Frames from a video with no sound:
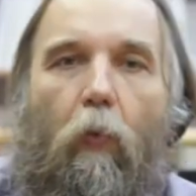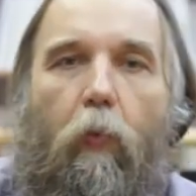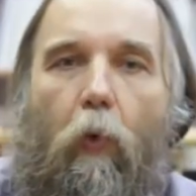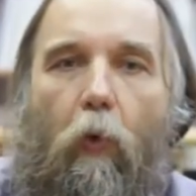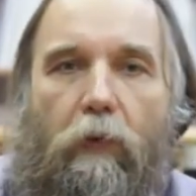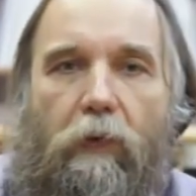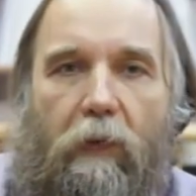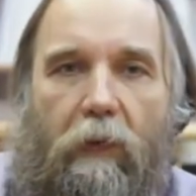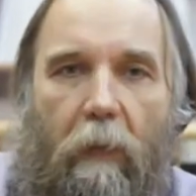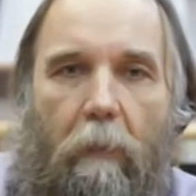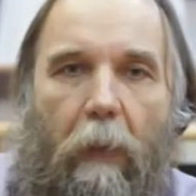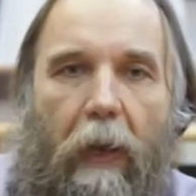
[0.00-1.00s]
was
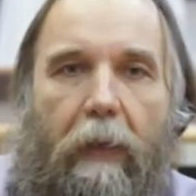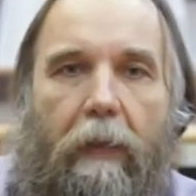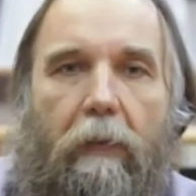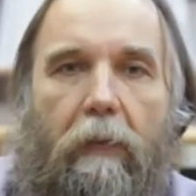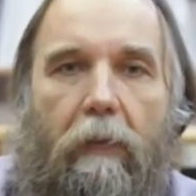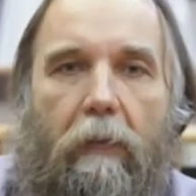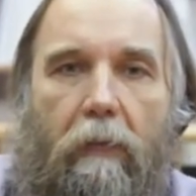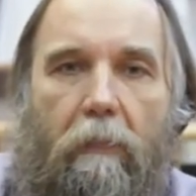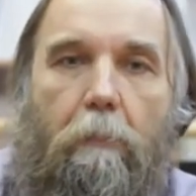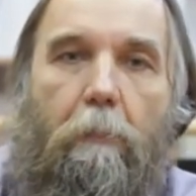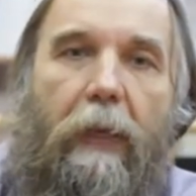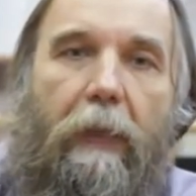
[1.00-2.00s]
the main
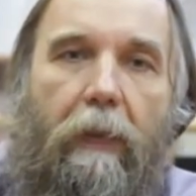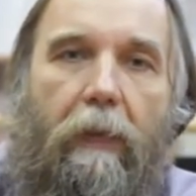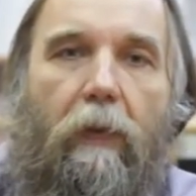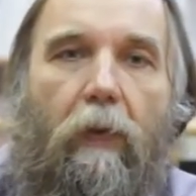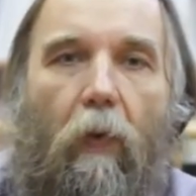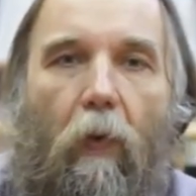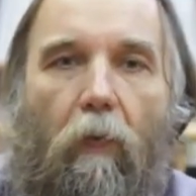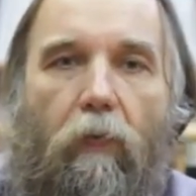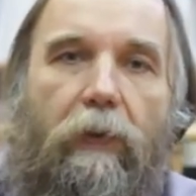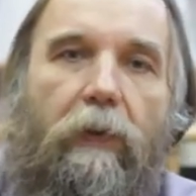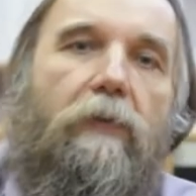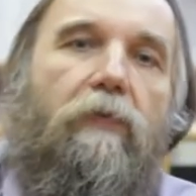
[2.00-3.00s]
meaning of
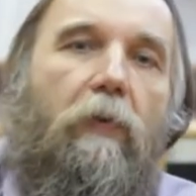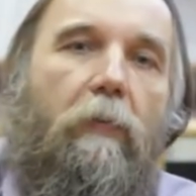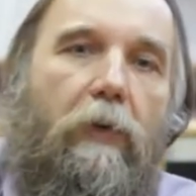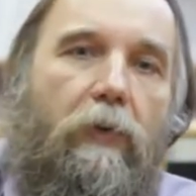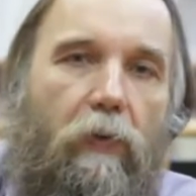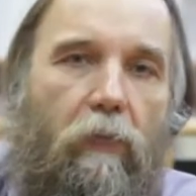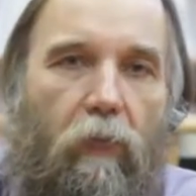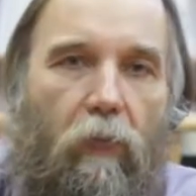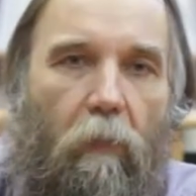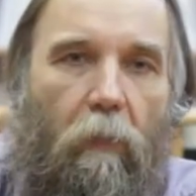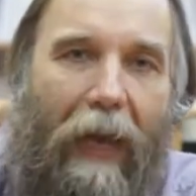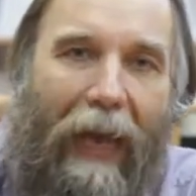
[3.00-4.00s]
the transformation
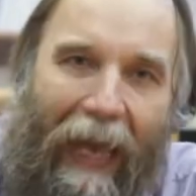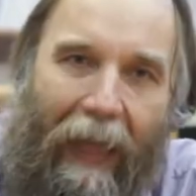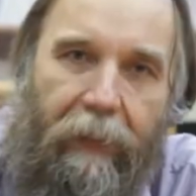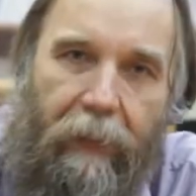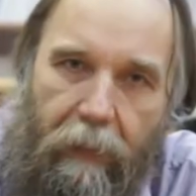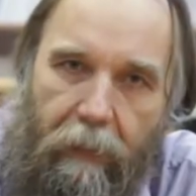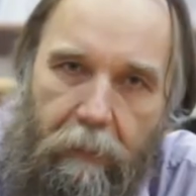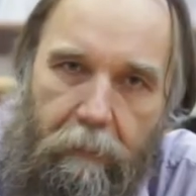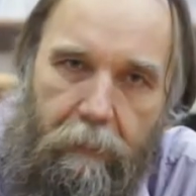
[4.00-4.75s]
from ethnic